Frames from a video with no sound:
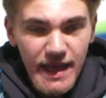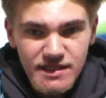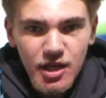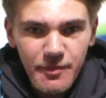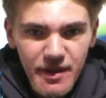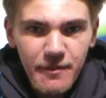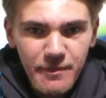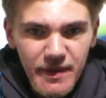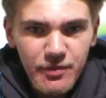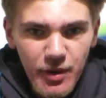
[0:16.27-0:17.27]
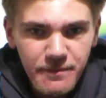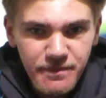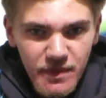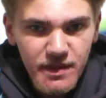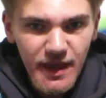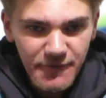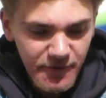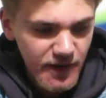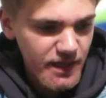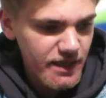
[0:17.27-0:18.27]
It's going to be a big one,
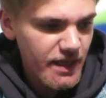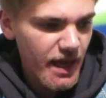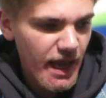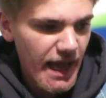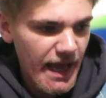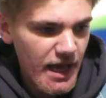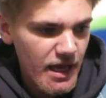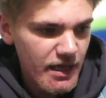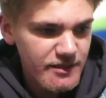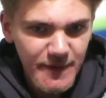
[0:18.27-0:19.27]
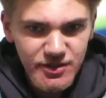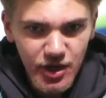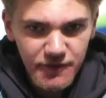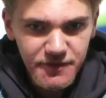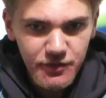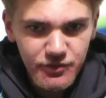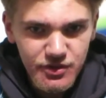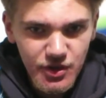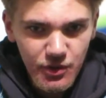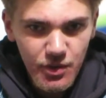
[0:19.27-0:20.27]
definitely, especially after the
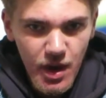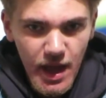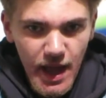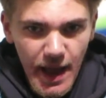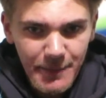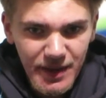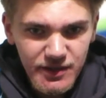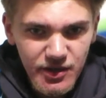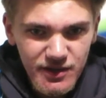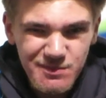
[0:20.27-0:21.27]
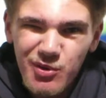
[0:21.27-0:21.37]
result at Man United.